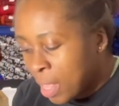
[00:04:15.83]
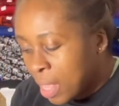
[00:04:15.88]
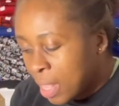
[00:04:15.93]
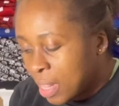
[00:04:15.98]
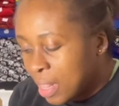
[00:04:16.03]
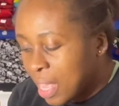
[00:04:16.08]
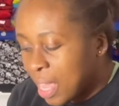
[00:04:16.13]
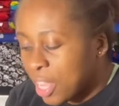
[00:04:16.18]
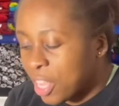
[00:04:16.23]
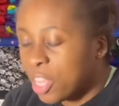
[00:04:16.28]

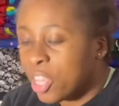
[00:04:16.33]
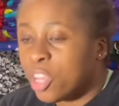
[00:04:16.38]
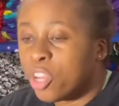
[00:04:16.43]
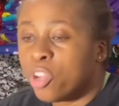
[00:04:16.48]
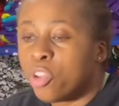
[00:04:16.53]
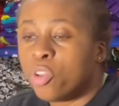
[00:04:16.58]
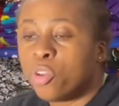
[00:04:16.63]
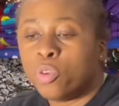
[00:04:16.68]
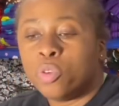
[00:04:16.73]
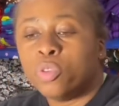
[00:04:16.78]
that you can
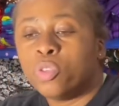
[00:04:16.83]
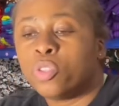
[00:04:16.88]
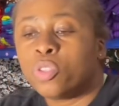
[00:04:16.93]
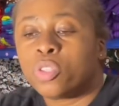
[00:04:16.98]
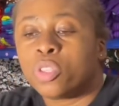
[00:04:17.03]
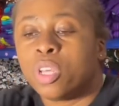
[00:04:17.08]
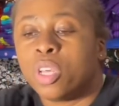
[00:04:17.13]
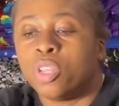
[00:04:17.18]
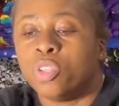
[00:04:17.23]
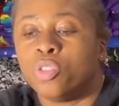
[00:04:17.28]

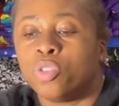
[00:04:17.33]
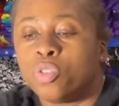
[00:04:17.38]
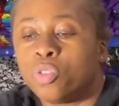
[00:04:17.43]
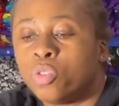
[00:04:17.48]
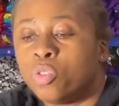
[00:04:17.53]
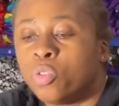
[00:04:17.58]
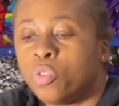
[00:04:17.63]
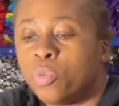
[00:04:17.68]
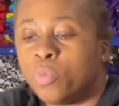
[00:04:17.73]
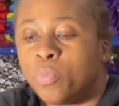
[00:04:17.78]
use
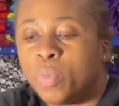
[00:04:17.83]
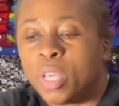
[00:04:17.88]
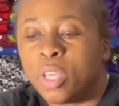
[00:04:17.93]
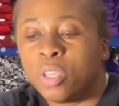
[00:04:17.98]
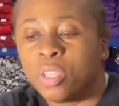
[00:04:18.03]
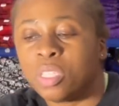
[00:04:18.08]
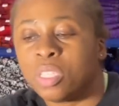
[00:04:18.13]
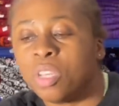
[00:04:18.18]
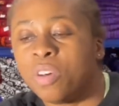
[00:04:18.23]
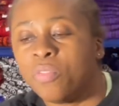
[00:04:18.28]
to make
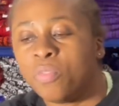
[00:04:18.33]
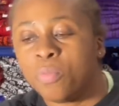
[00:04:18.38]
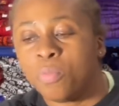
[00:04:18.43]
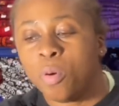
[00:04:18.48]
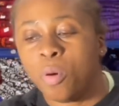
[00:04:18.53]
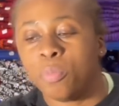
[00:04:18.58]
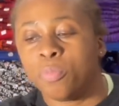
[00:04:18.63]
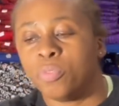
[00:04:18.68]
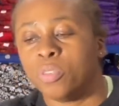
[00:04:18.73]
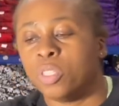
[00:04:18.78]
yourself
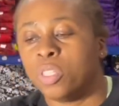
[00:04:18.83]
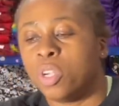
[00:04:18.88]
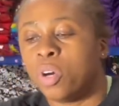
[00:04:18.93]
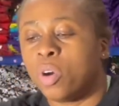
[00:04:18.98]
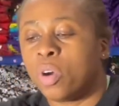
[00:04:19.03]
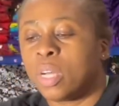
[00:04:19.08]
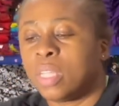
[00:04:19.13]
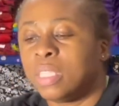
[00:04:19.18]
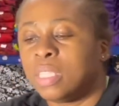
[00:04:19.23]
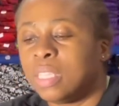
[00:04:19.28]
more
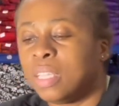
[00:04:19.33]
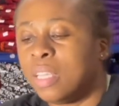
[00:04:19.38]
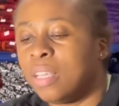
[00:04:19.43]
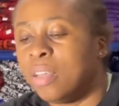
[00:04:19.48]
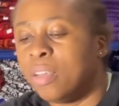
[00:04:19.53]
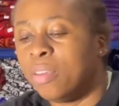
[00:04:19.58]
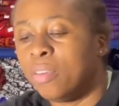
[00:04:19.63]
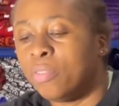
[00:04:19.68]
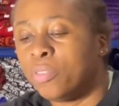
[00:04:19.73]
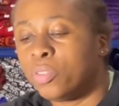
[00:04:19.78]

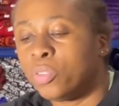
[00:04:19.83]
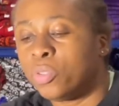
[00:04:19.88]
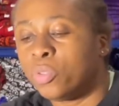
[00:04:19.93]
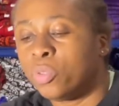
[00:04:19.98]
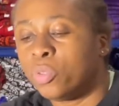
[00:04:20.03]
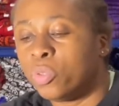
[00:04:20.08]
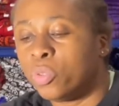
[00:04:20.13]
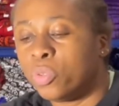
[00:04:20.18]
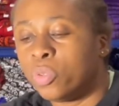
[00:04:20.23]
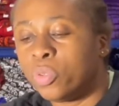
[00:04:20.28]
productive,
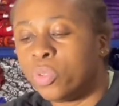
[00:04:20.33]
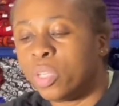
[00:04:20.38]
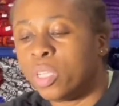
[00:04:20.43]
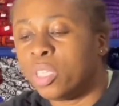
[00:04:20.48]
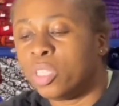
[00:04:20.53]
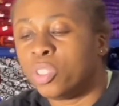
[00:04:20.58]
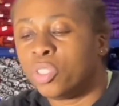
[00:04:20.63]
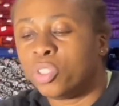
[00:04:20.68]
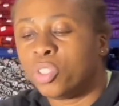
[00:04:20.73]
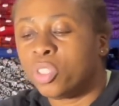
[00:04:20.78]
to
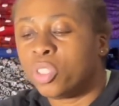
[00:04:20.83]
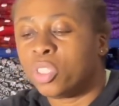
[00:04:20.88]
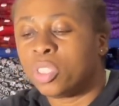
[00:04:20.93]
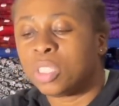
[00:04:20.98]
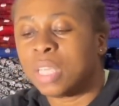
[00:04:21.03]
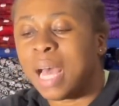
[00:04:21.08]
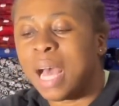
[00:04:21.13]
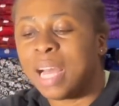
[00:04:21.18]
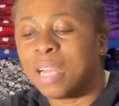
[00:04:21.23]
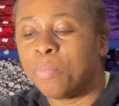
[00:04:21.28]

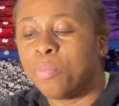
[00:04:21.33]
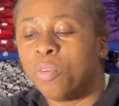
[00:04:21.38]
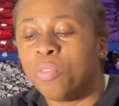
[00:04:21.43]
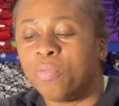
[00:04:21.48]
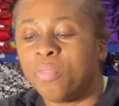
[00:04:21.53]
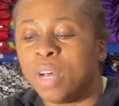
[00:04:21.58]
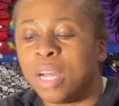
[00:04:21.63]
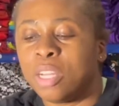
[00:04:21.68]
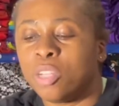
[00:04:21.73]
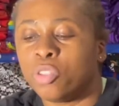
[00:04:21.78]
just add more
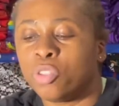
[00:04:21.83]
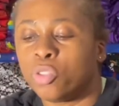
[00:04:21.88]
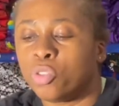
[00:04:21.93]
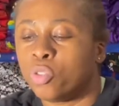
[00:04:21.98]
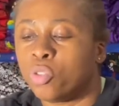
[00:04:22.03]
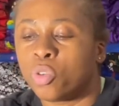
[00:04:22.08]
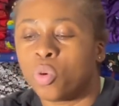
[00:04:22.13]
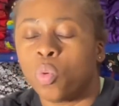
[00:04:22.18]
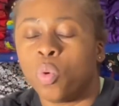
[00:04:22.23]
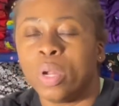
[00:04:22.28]
value
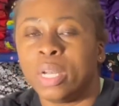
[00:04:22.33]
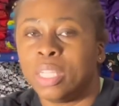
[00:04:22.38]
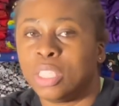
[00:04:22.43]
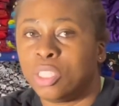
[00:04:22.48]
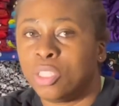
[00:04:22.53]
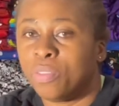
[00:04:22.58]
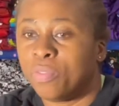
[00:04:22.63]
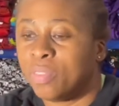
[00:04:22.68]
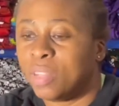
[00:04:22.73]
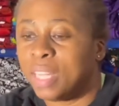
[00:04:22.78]
to the
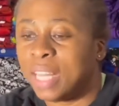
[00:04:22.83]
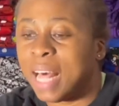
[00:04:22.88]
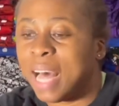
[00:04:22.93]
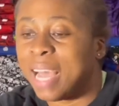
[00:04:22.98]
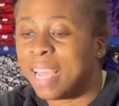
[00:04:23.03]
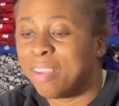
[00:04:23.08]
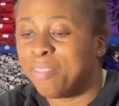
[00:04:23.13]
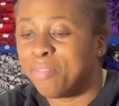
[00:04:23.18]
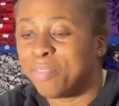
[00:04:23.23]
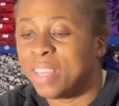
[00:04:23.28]
quality of your
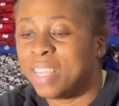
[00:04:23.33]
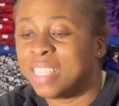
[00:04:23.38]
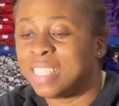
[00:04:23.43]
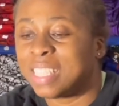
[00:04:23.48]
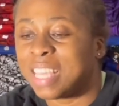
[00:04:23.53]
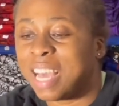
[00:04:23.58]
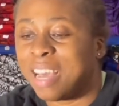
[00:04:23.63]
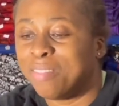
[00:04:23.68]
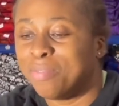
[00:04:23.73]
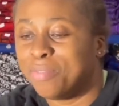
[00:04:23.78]
life, is
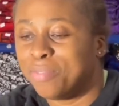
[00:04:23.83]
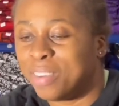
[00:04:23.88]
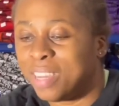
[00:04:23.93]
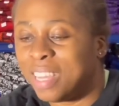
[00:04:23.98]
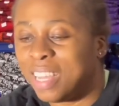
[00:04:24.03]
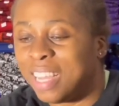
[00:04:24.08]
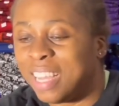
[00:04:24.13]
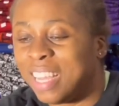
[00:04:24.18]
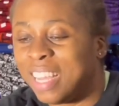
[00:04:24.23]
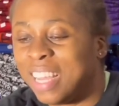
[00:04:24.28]
Canva.